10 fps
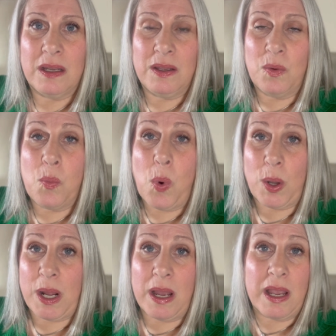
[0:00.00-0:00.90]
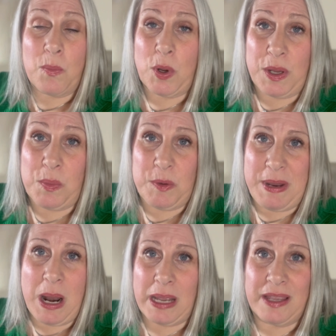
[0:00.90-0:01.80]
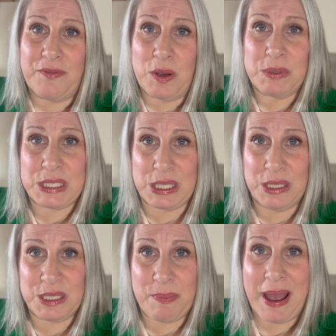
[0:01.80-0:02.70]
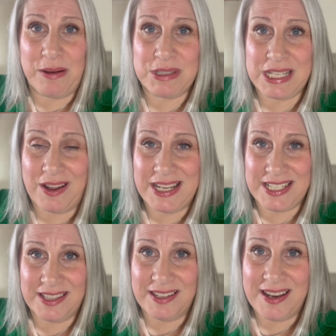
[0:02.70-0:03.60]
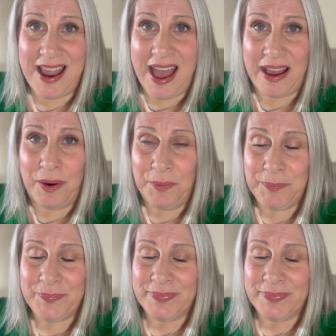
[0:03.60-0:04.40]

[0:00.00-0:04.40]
what it would be like if I was 30 pounds lighter than now.